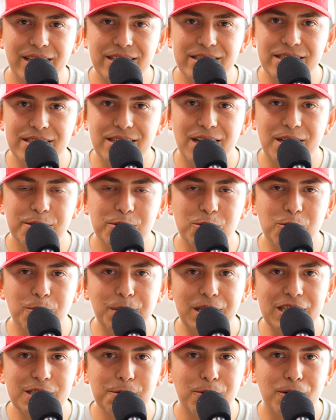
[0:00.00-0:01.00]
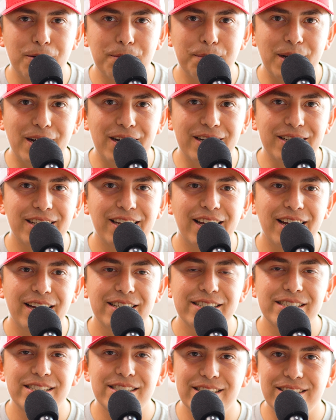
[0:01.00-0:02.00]
Texas High School Baseball
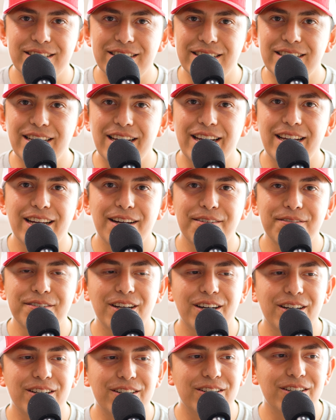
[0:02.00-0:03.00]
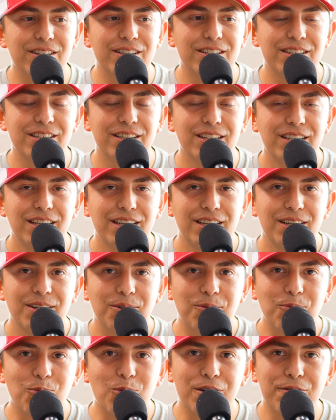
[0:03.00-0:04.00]
Podcast. Today, I've got on
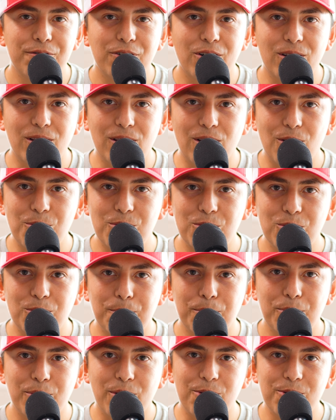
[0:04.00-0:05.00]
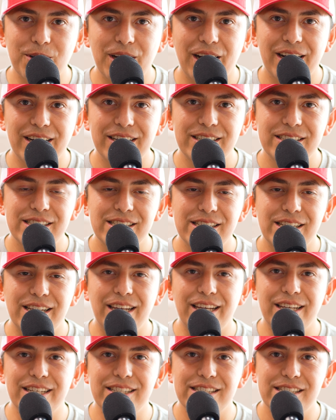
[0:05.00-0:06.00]
one of our local pro guys.
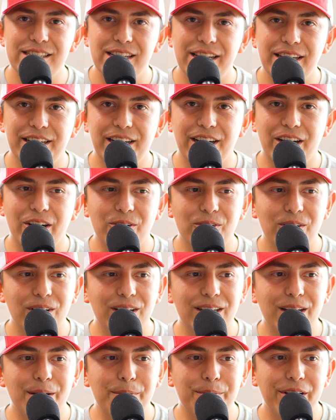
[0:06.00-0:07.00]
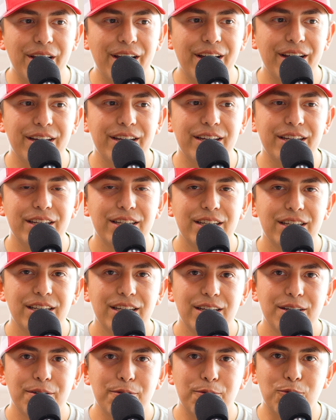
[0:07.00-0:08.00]
He is a Carroll alumni,
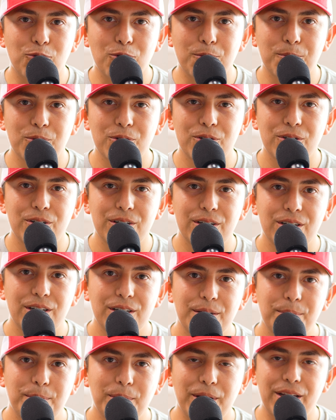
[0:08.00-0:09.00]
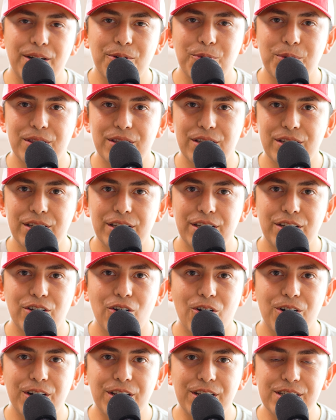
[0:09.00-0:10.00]
former player with the
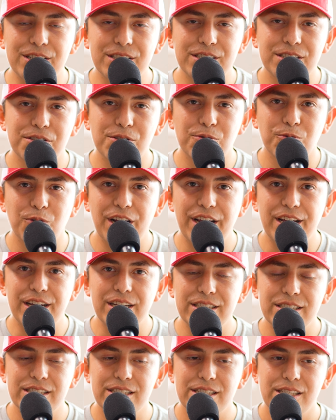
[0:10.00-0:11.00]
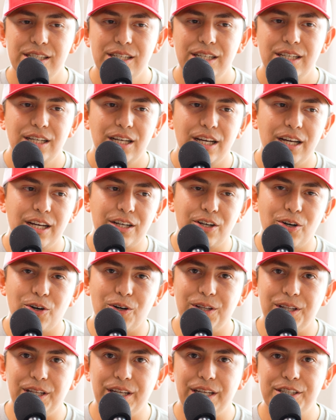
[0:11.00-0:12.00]
Guardians, the Rays.
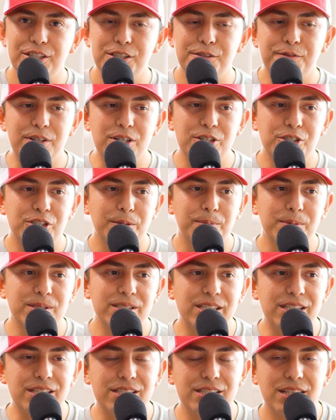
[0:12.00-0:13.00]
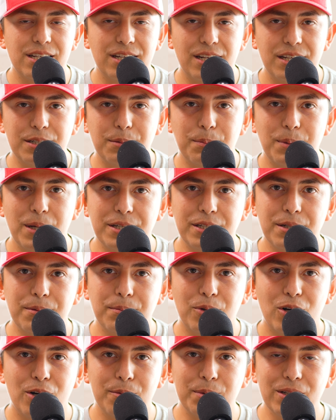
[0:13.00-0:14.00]
Currently just finished up a season in
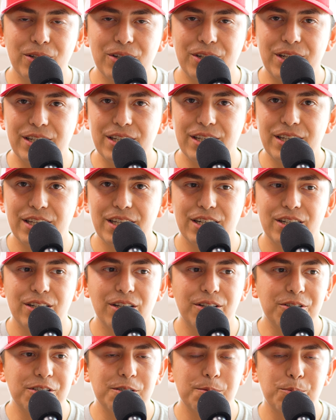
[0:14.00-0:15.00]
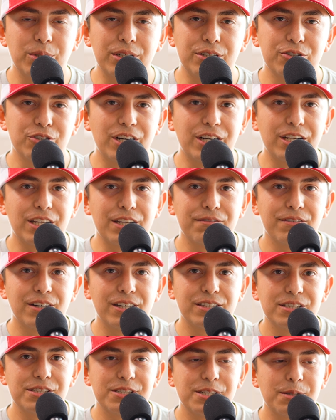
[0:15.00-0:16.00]
independent ball, but looking to get another spring training
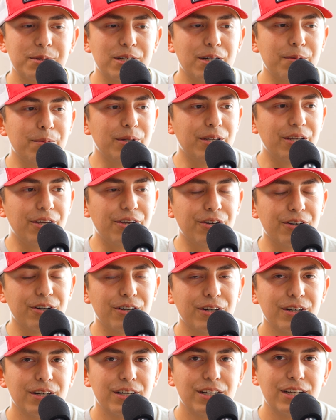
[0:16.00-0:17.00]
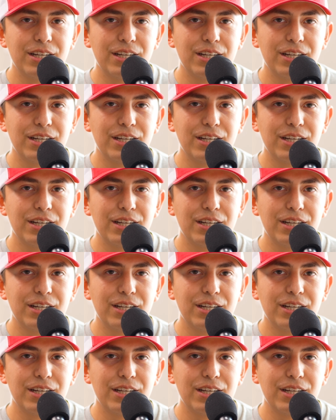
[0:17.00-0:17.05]
invite this upcoming year.